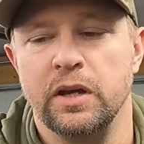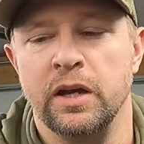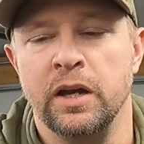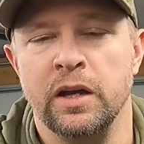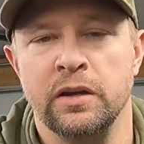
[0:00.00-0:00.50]

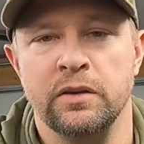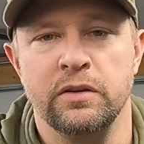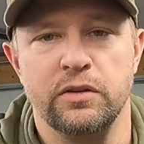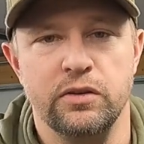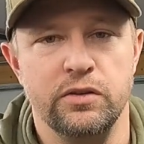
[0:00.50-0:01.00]

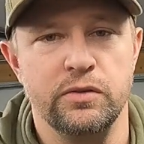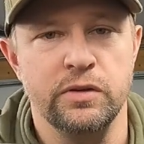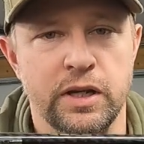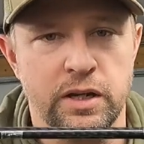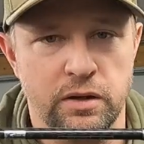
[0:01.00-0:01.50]
and you
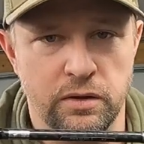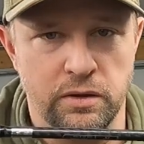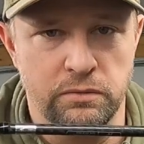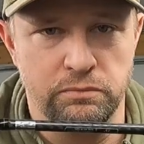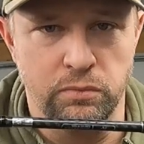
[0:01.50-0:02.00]
need
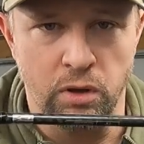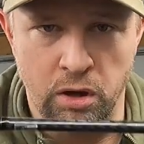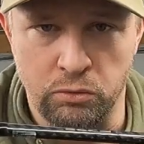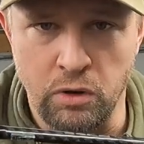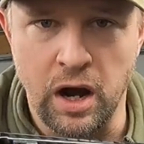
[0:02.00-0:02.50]
a
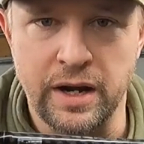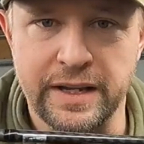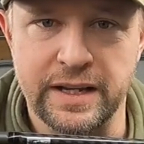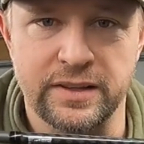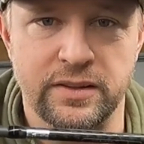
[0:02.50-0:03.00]
long rod to
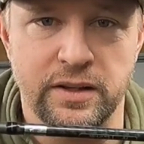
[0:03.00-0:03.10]
get